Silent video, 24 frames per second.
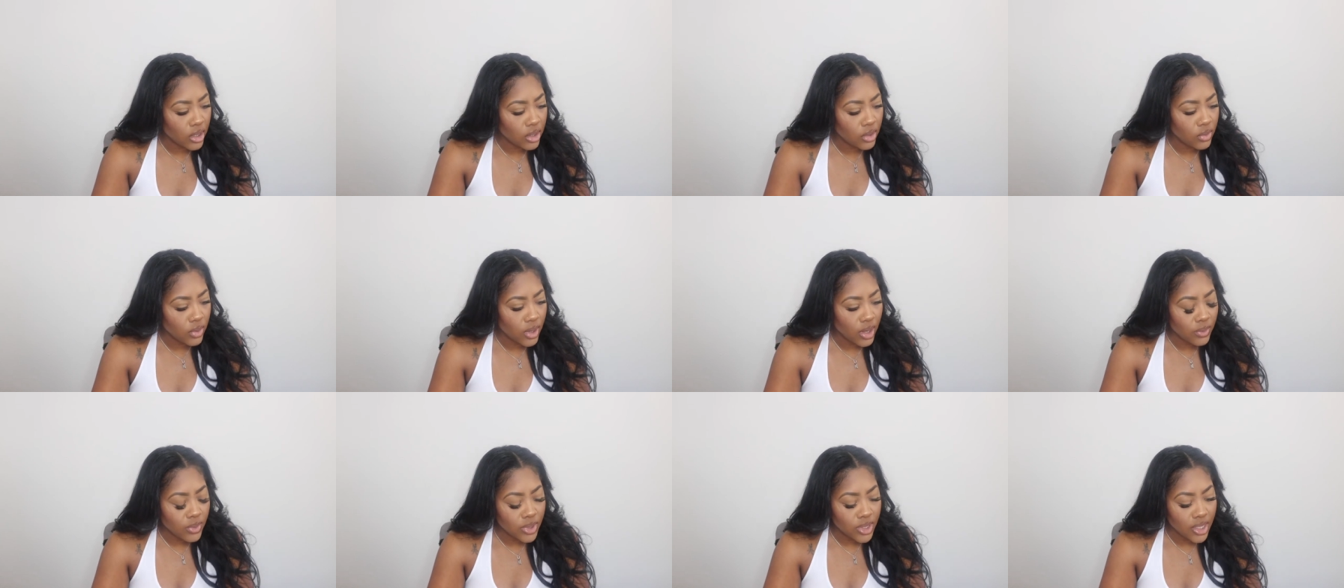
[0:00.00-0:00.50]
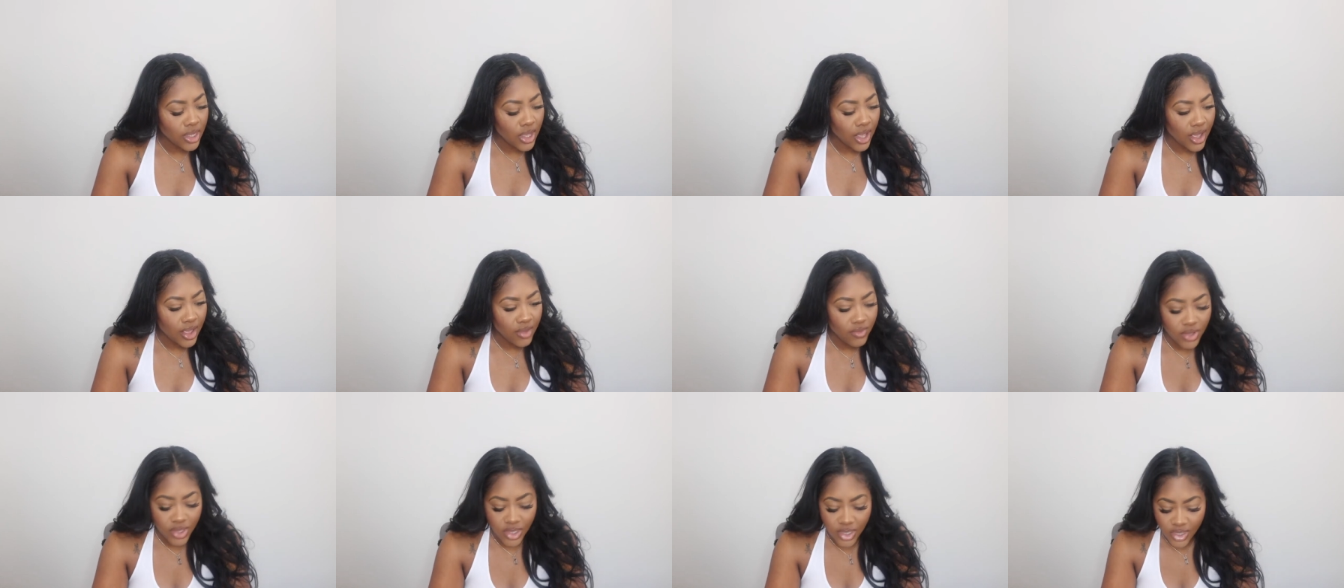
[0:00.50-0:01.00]
Do I really
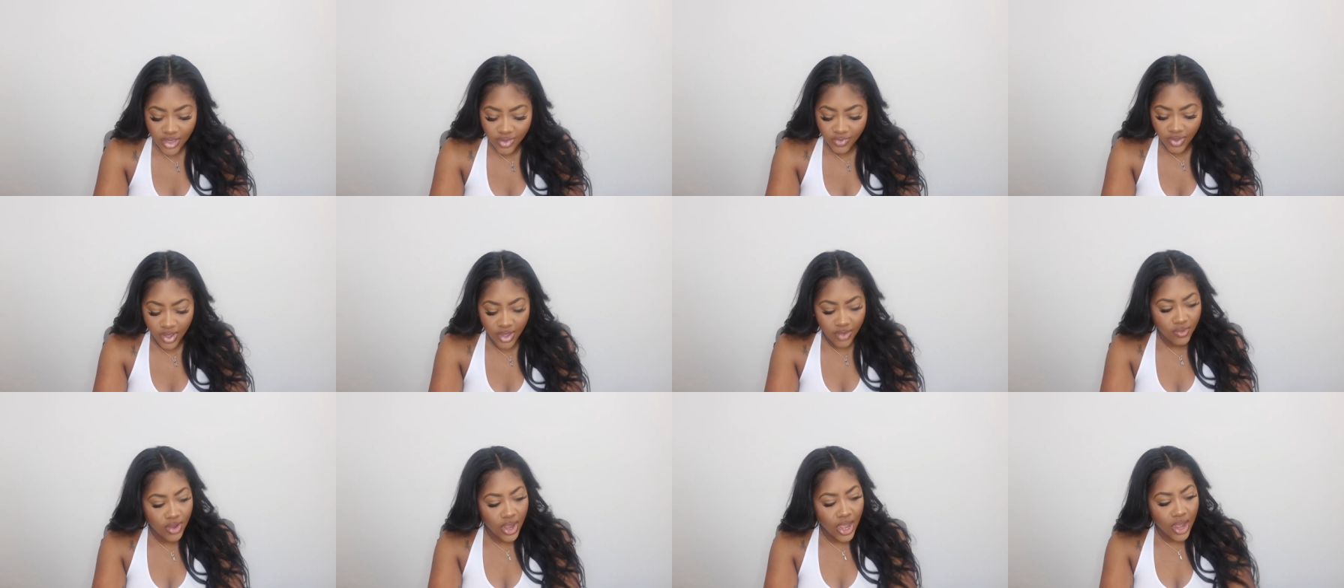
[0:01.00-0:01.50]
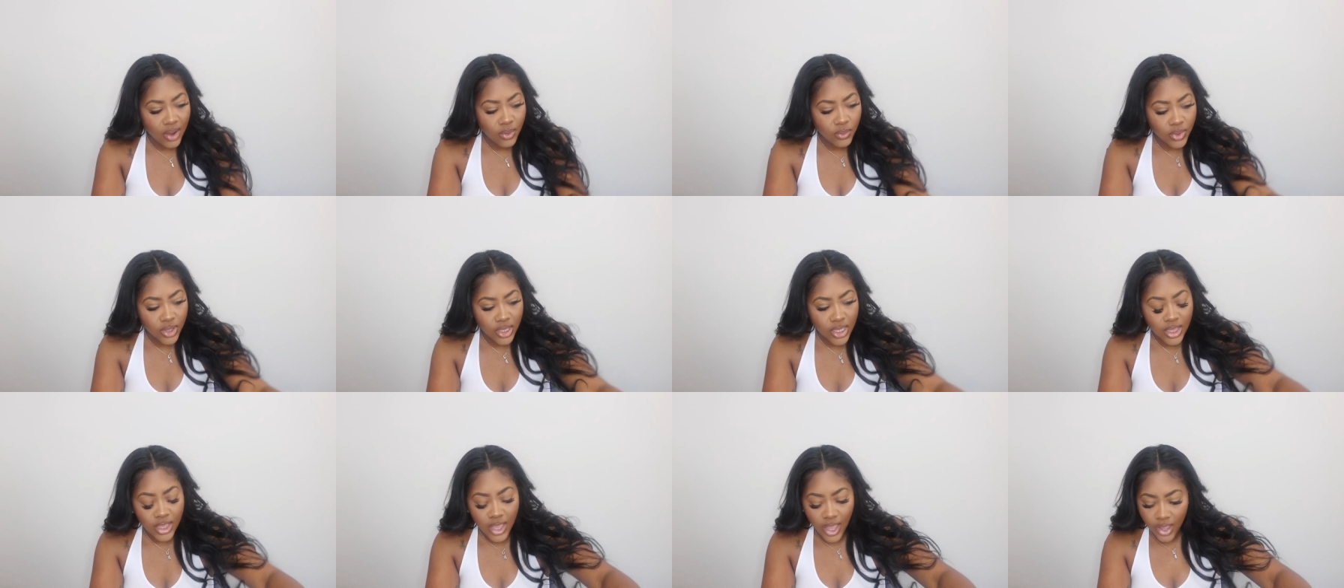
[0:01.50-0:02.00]
have a least favorite? I
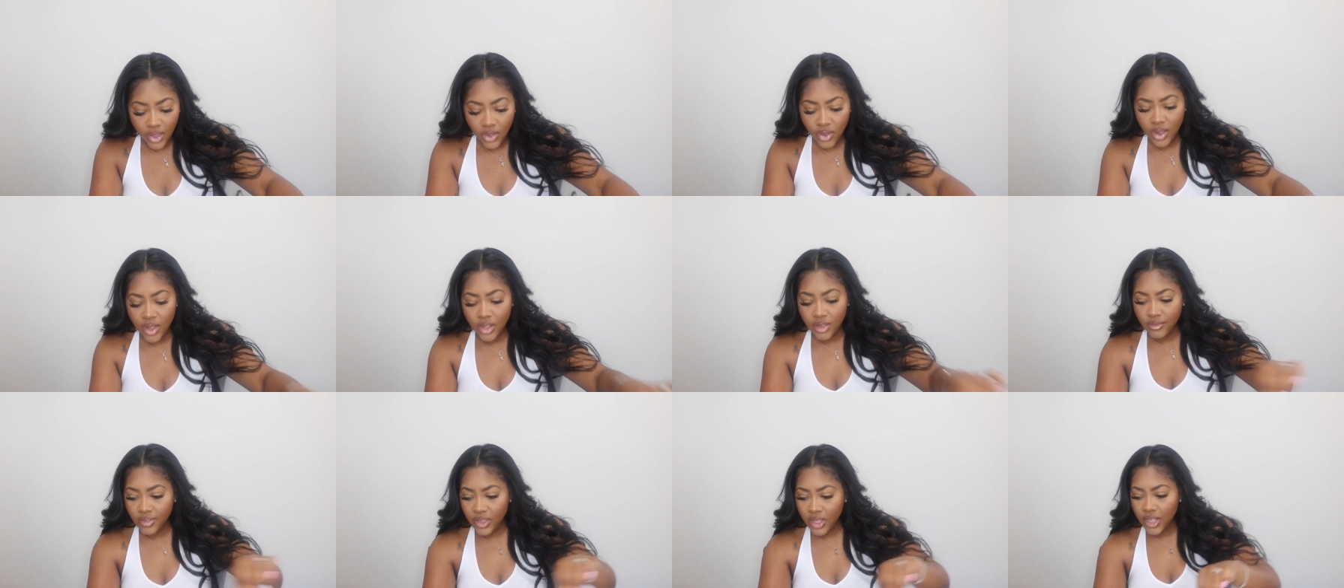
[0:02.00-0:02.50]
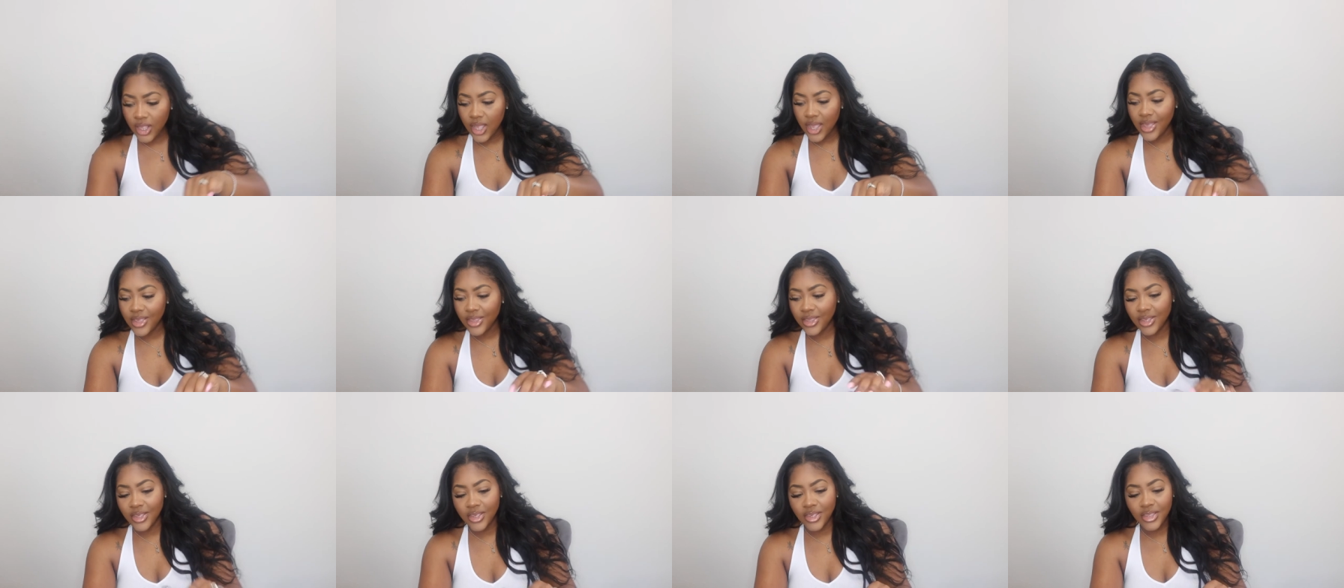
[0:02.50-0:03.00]
really like all of the
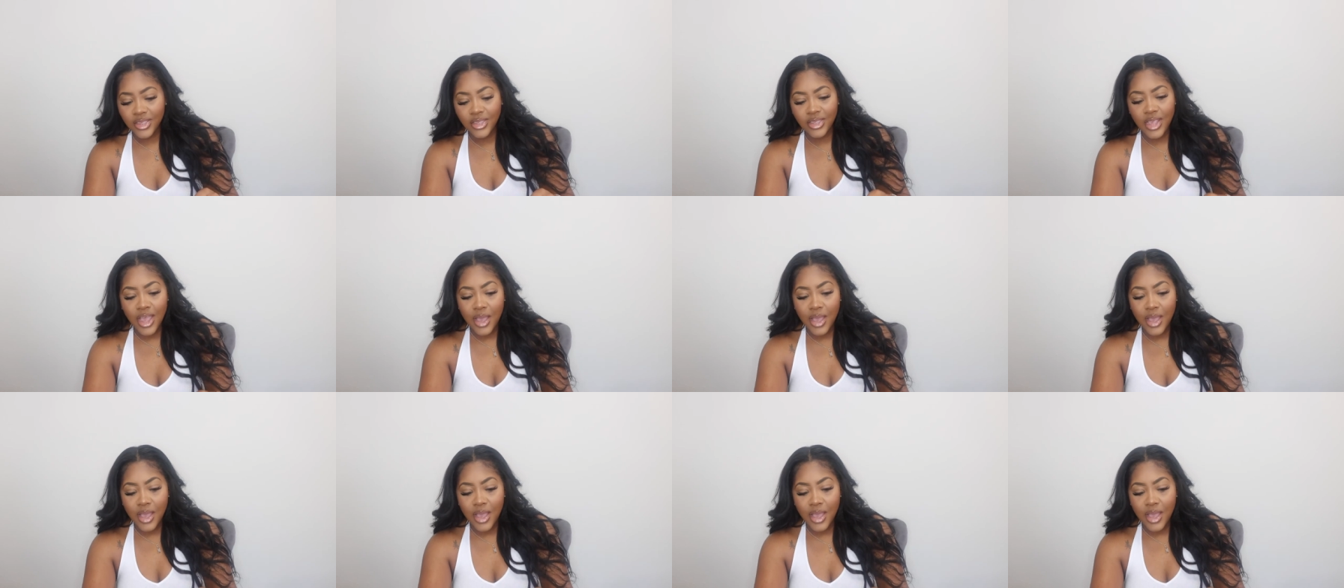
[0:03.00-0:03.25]
glasses.